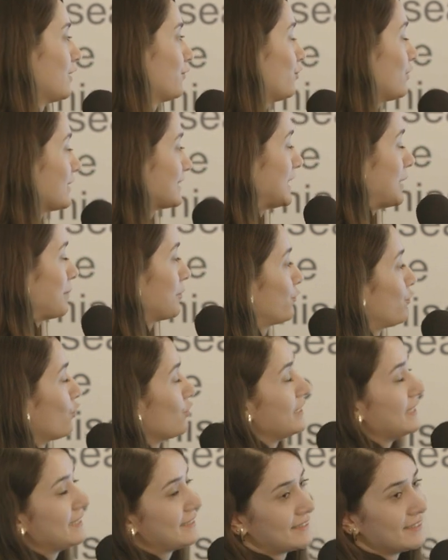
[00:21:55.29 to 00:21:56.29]
for example,
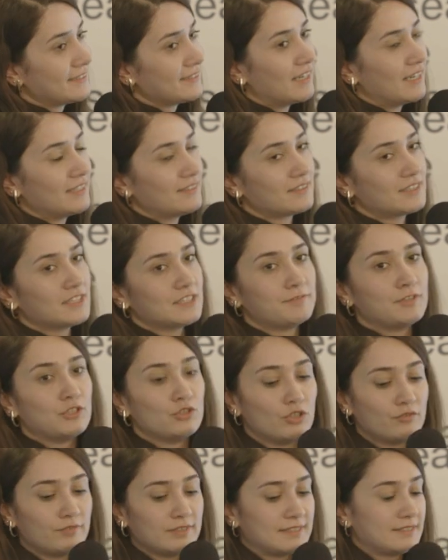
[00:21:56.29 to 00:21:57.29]
for listing articles, we
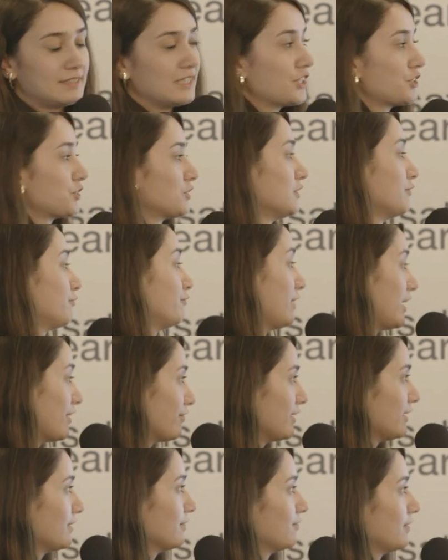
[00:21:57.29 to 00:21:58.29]
know it's actually
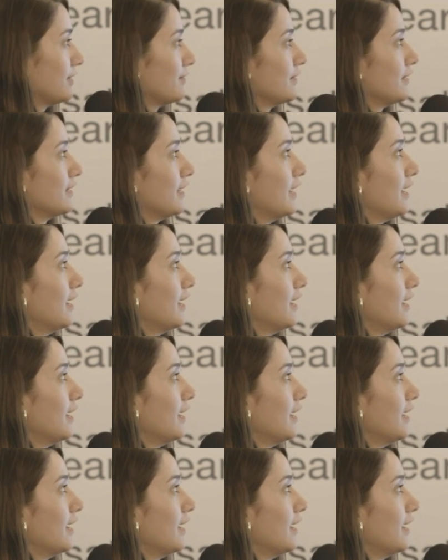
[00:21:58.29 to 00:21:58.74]
very, very